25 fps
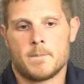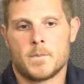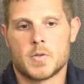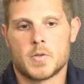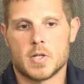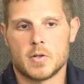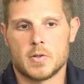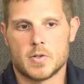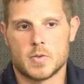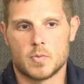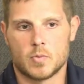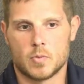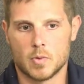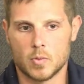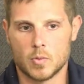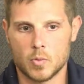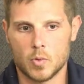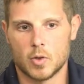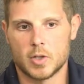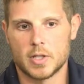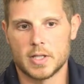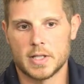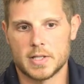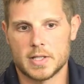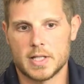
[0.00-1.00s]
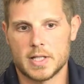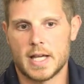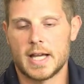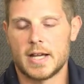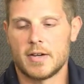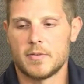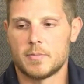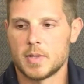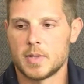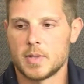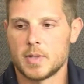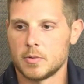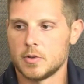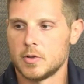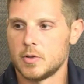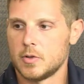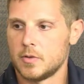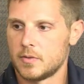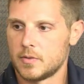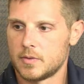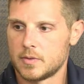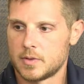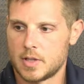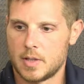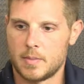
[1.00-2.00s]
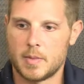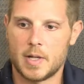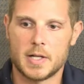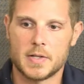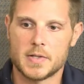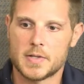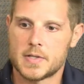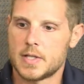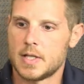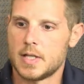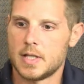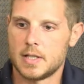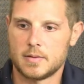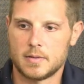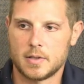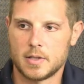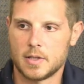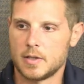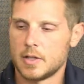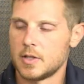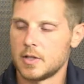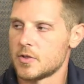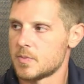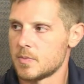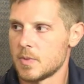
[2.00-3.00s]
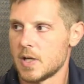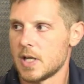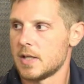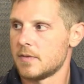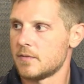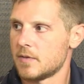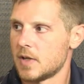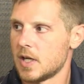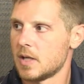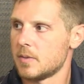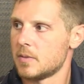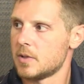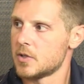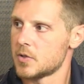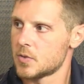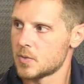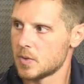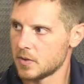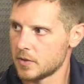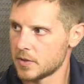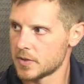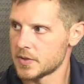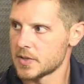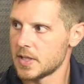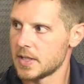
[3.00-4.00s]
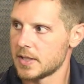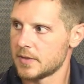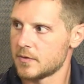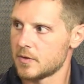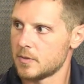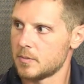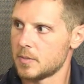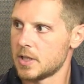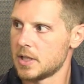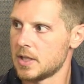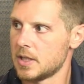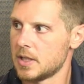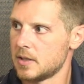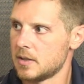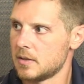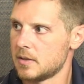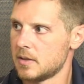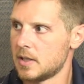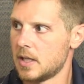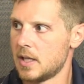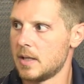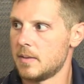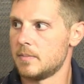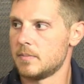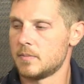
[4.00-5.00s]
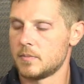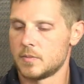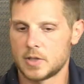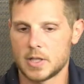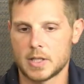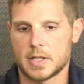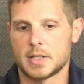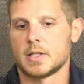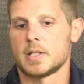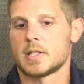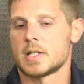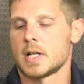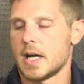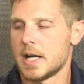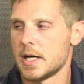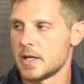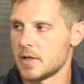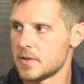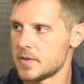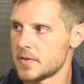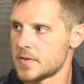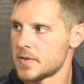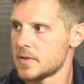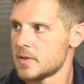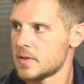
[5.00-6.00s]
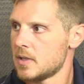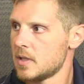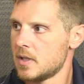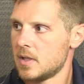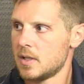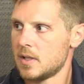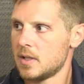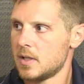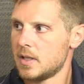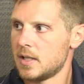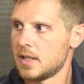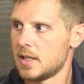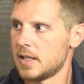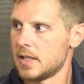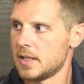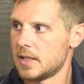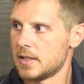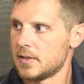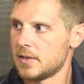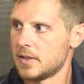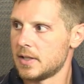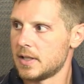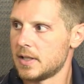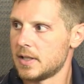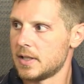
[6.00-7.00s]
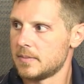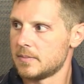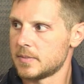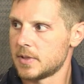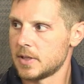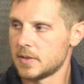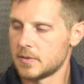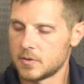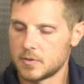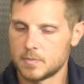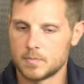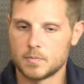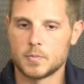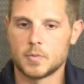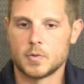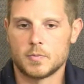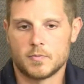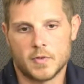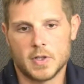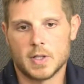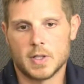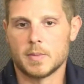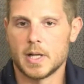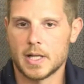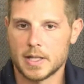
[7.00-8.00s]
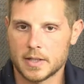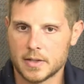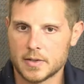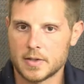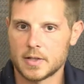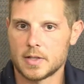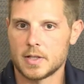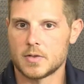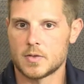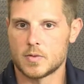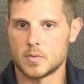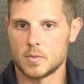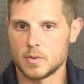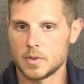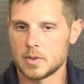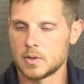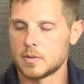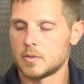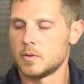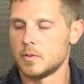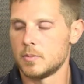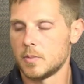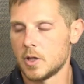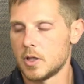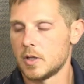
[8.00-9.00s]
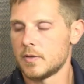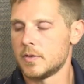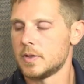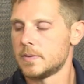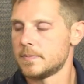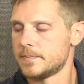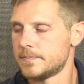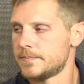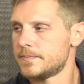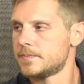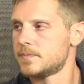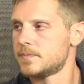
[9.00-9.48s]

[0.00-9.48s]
So it's rewarding to have people who've come out and said, you know, here's my environment, here's what it looks like for me, um, kicking the tires mm-hmm. and uh, get feedback. I think that's a really cool part of it.